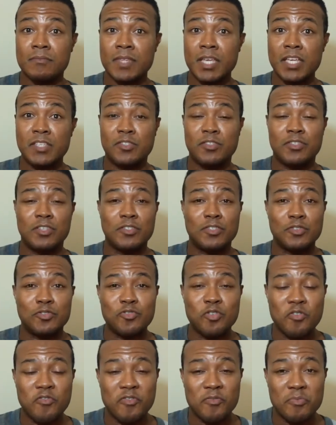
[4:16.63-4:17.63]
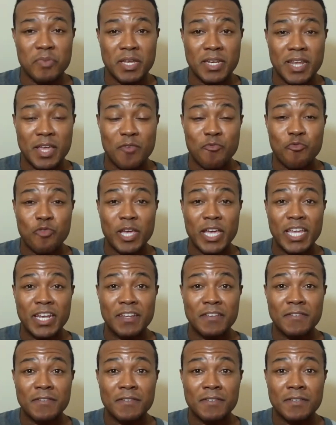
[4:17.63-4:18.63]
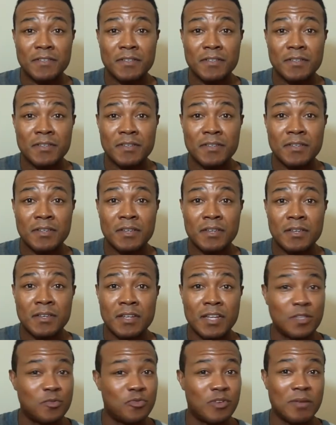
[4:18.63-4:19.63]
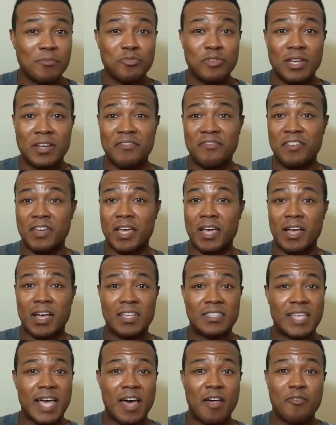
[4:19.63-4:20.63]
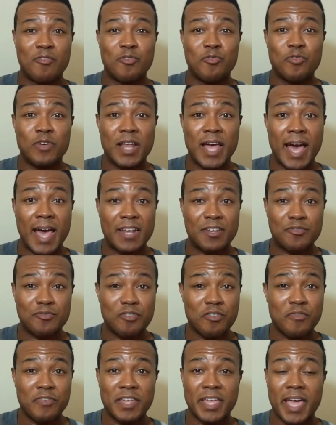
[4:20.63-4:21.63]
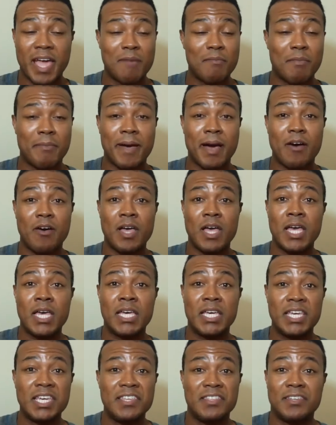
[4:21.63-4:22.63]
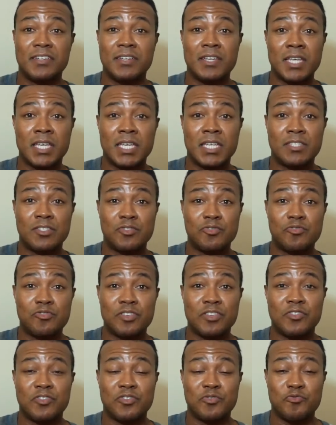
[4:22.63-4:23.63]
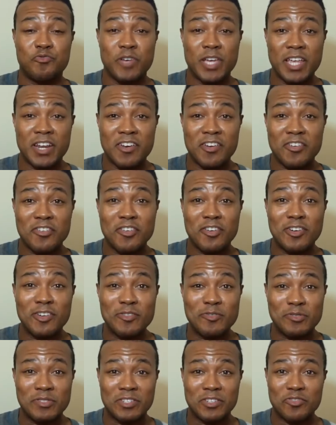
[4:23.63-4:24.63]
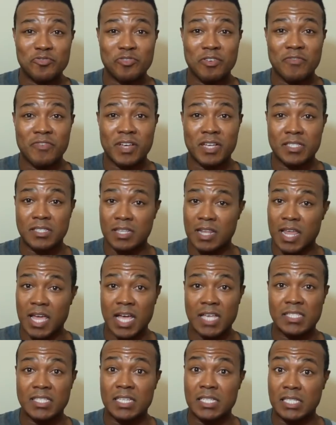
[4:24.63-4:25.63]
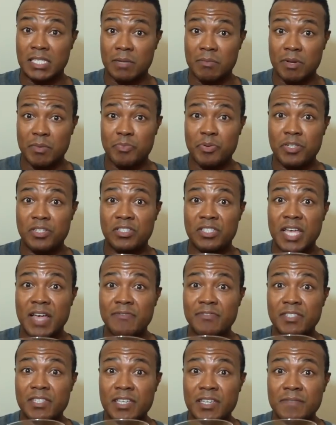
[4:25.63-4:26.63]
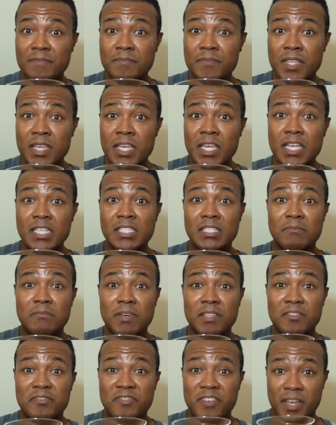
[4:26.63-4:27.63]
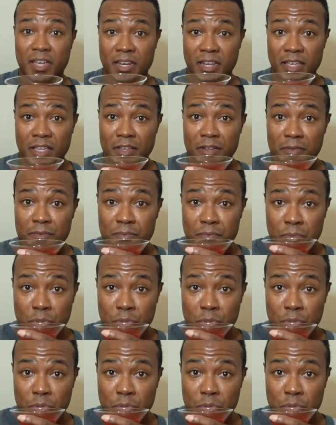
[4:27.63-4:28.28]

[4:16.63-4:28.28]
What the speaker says: Does the trophy mean they win? That's what I'm trying to figure out, because I don't know how the trophy came about either. Is you winning or you losing the trophy? Because, so like I said, some of the pictures I've seen, it's a motherfucking L.